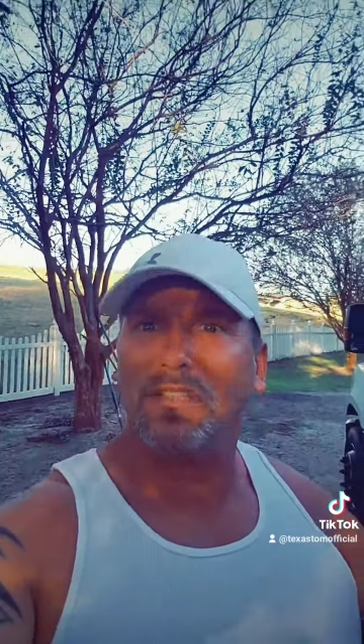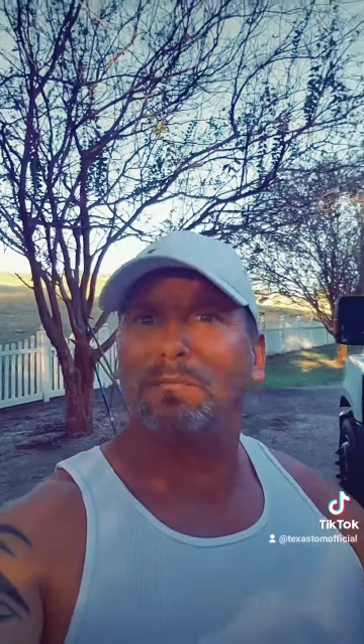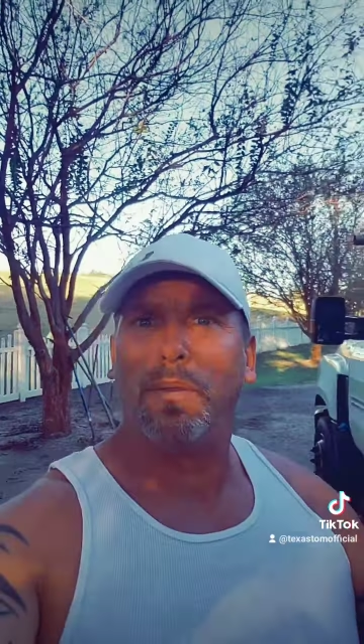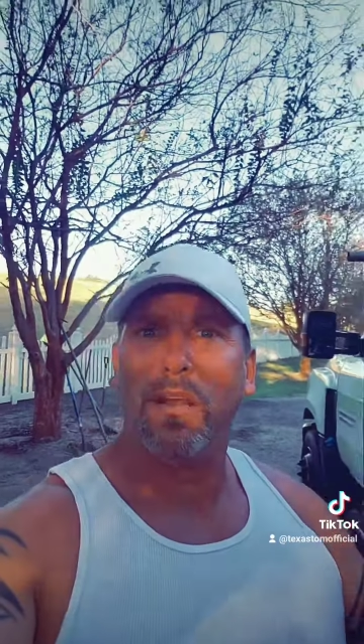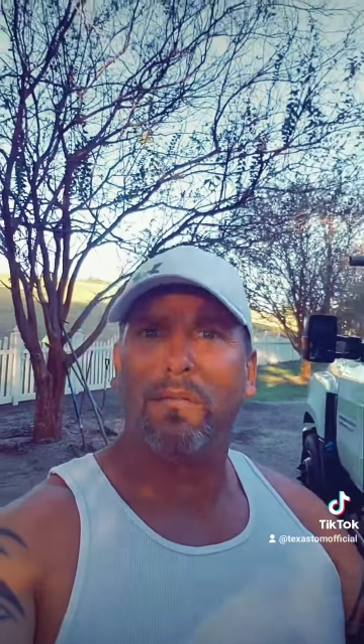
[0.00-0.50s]
These
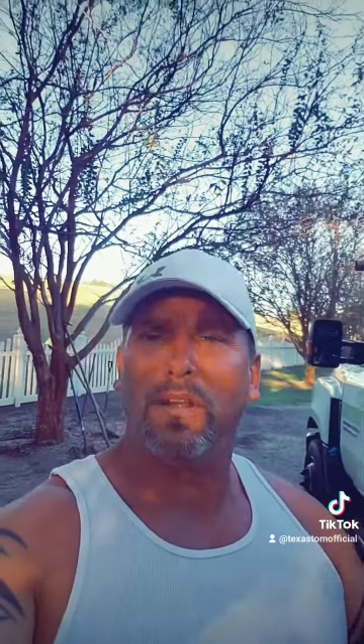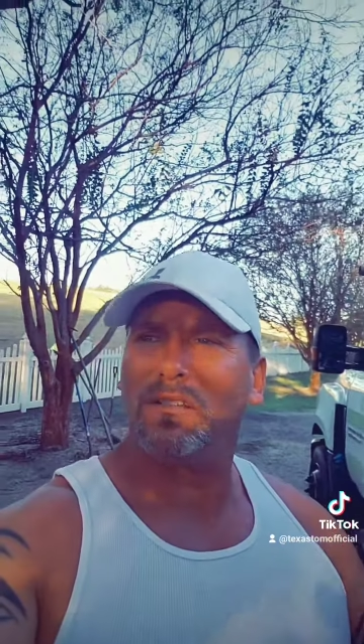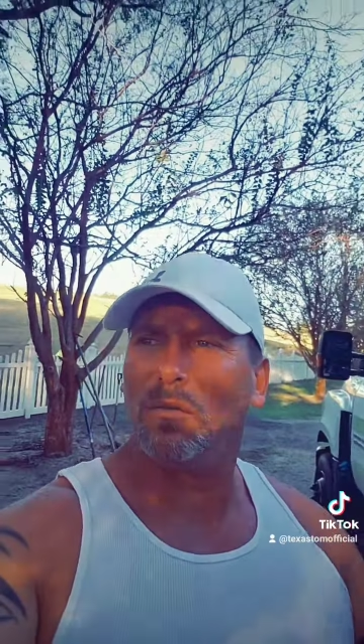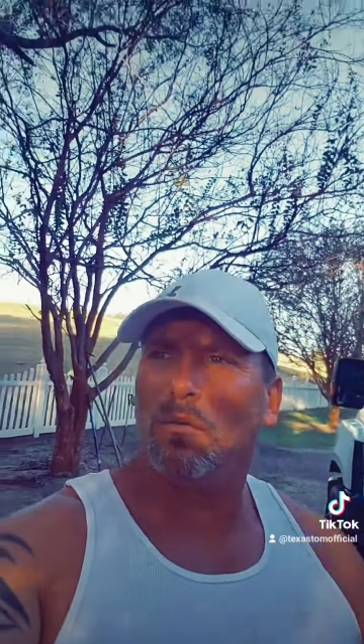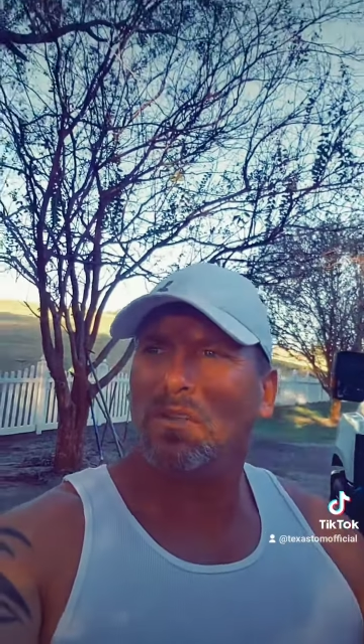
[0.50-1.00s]
blue ones.
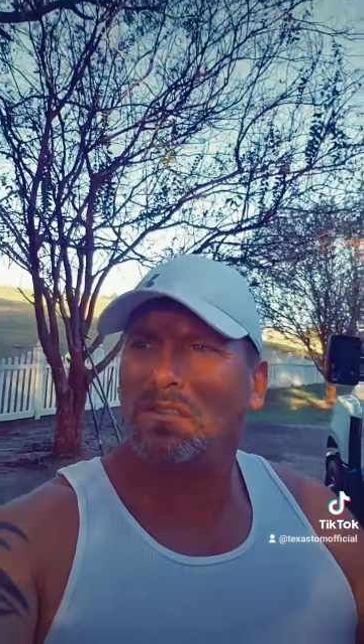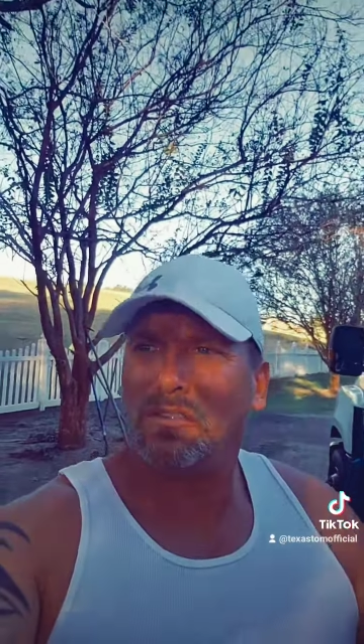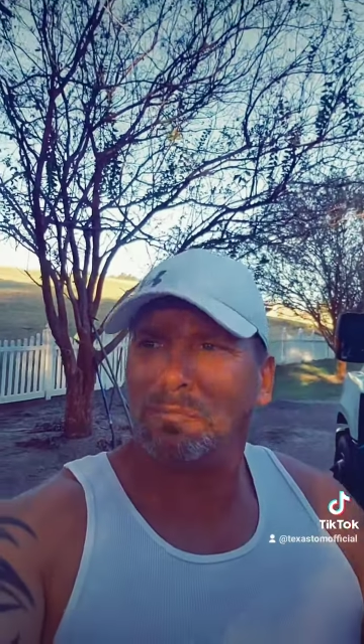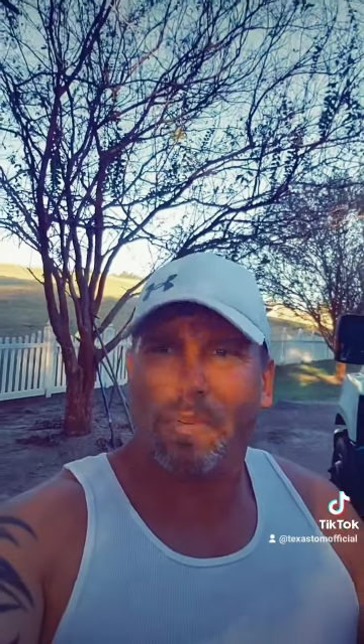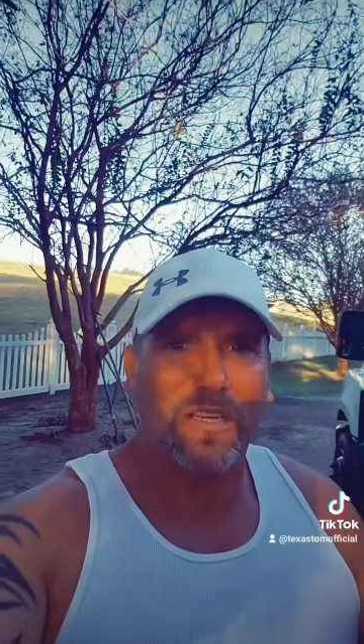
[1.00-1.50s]
I said, well, what's so
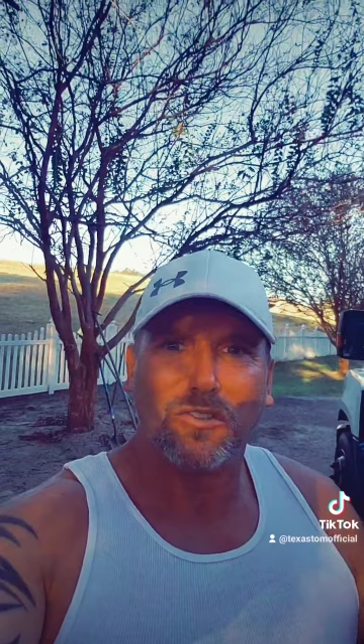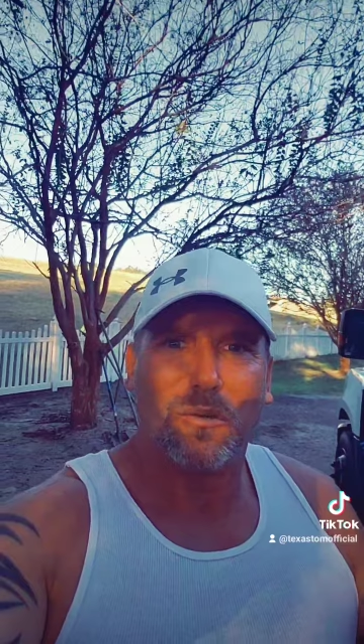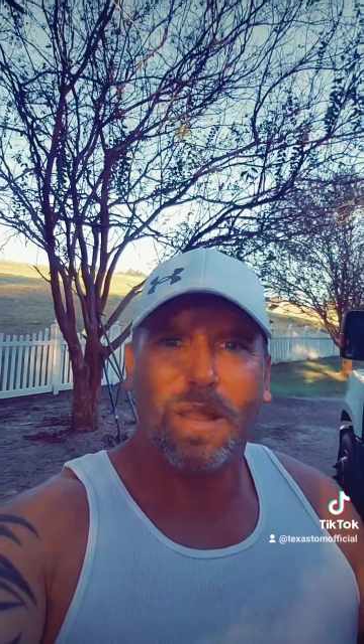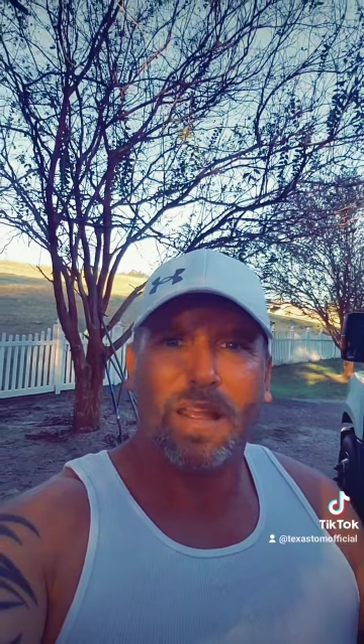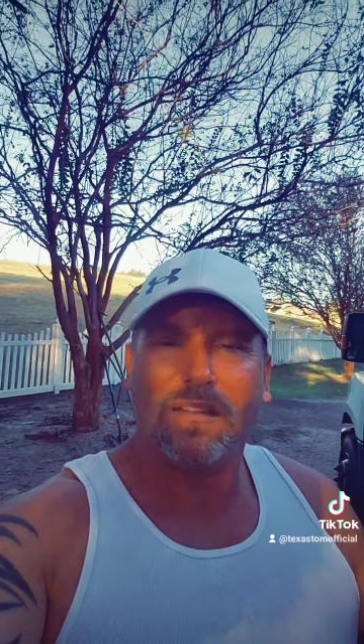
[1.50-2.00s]
special
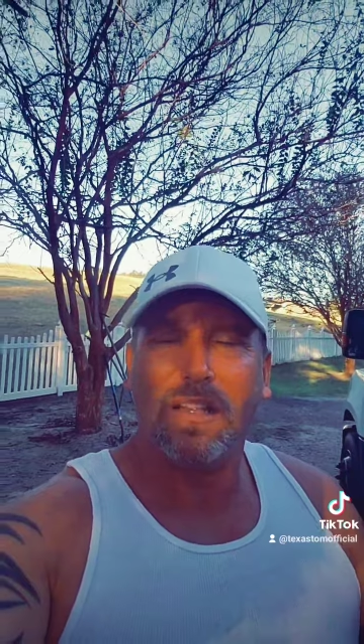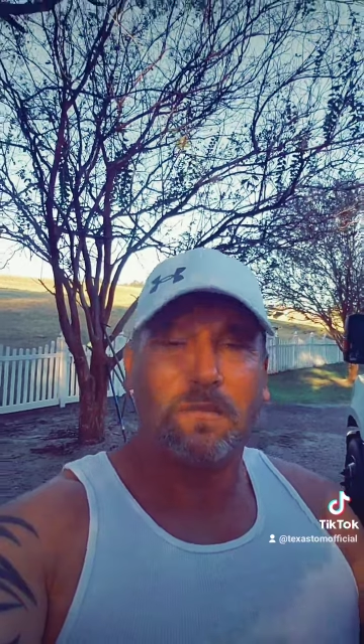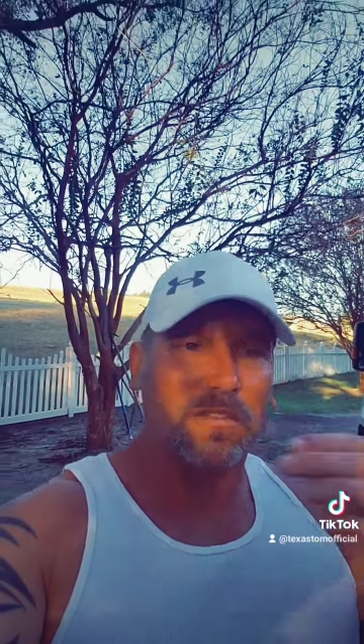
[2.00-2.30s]
about them?